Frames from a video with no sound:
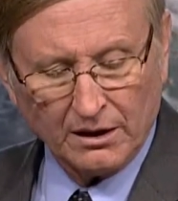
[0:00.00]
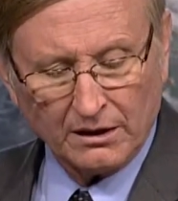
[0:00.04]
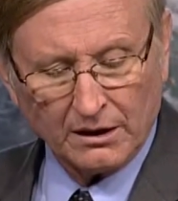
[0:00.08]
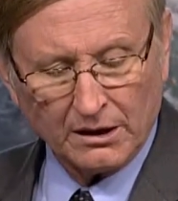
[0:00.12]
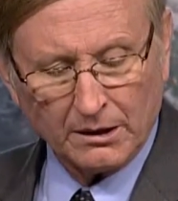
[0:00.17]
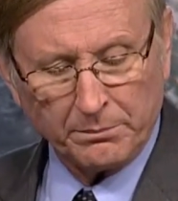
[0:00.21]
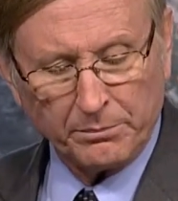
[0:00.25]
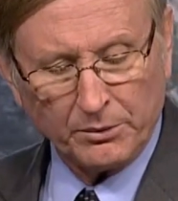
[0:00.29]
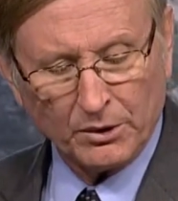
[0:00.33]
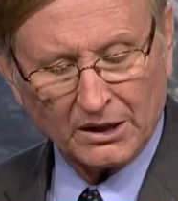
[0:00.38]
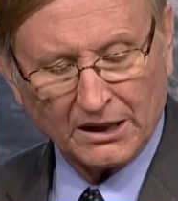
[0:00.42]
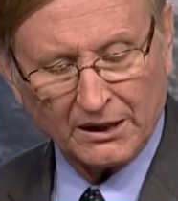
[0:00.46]
The
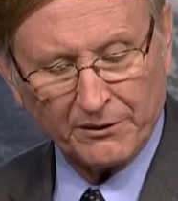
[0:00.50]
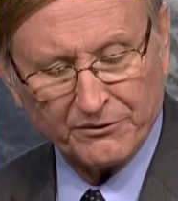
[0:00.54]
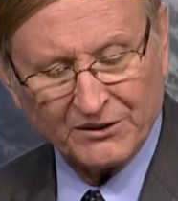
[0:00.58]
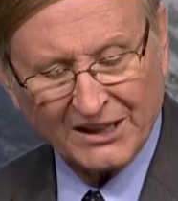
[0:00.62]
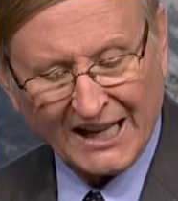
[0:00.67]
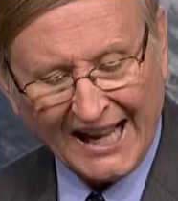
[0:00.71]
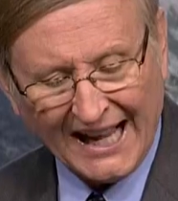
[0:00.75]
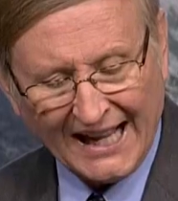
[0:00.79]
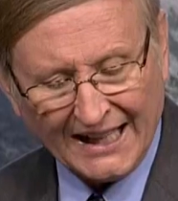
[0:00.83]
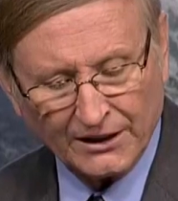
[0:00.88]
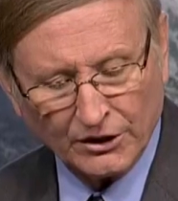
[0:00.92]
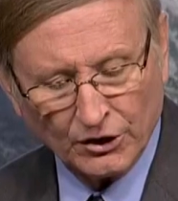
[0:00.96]
book of
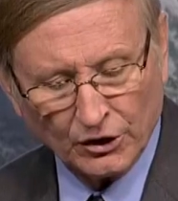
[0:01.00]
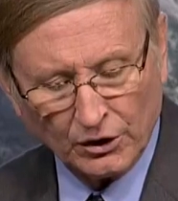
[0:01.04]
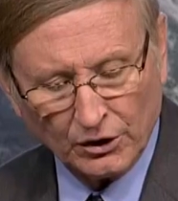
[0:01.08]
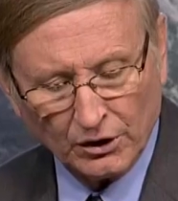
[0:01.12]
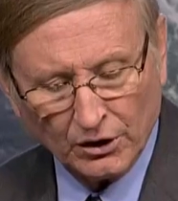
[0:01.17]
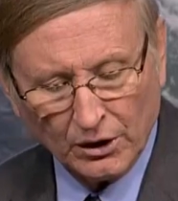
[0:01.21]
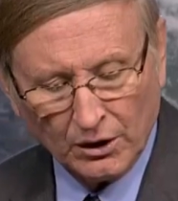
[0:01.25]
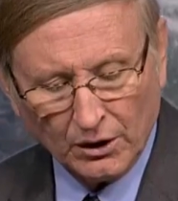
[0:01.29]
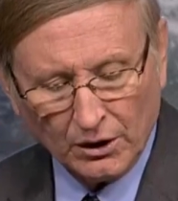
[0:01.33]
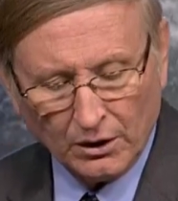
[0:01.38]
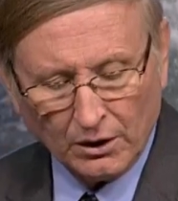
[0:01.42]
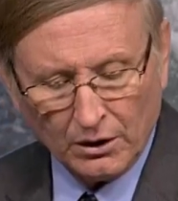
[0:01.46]
Daniel
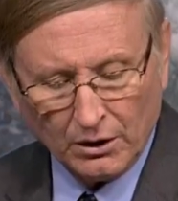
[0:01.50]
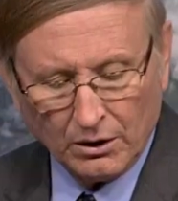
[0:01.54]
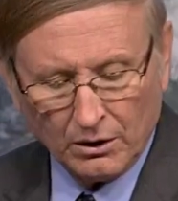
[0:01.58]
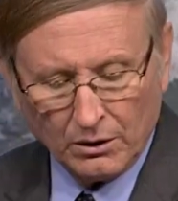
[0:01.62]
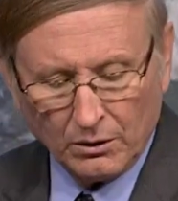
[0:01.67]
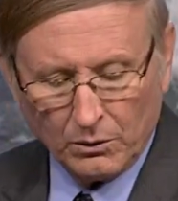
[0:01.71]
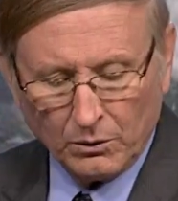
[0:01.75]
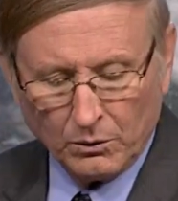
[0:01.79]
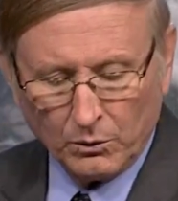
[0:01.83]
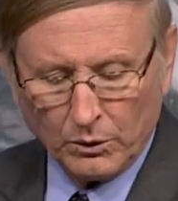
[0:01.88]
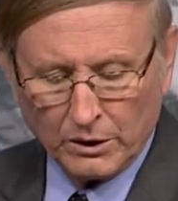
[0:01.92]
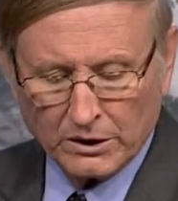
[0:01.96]

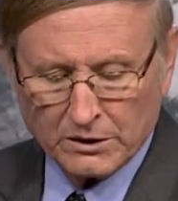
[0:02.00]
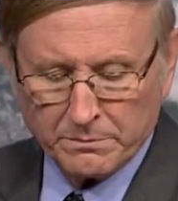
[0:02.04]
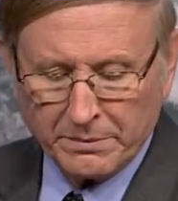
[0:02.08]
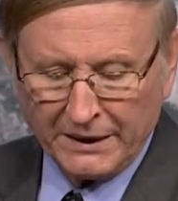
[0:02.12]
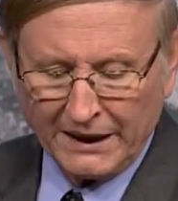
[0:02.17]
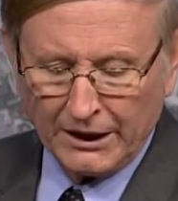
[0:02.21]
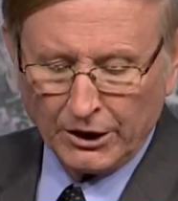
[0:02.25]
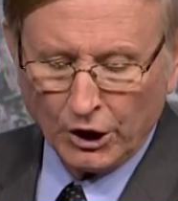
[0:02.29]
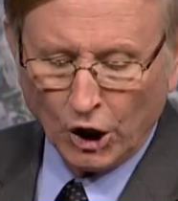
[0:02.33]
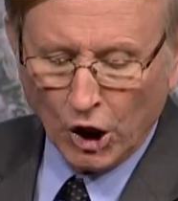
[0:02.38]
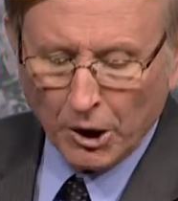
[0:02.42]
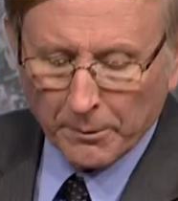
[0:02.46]
was
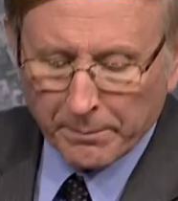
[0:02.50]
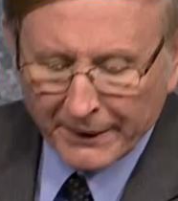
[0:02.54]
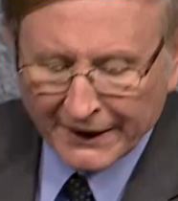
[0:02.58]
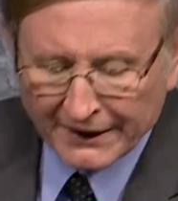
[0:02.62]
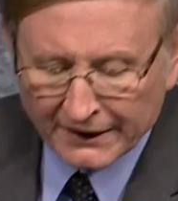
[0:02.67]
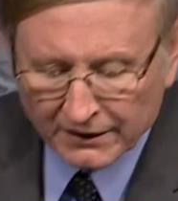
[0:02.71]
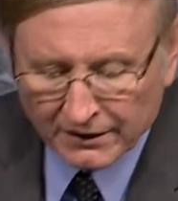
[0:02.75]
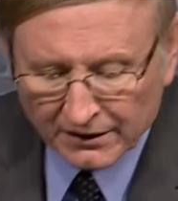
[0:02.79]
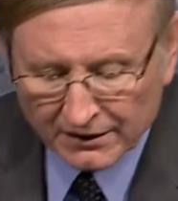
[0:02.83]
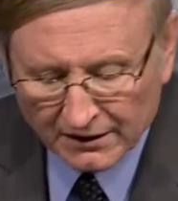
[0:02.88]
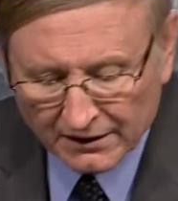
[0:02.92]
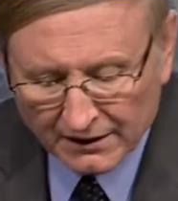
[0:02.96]
being opened,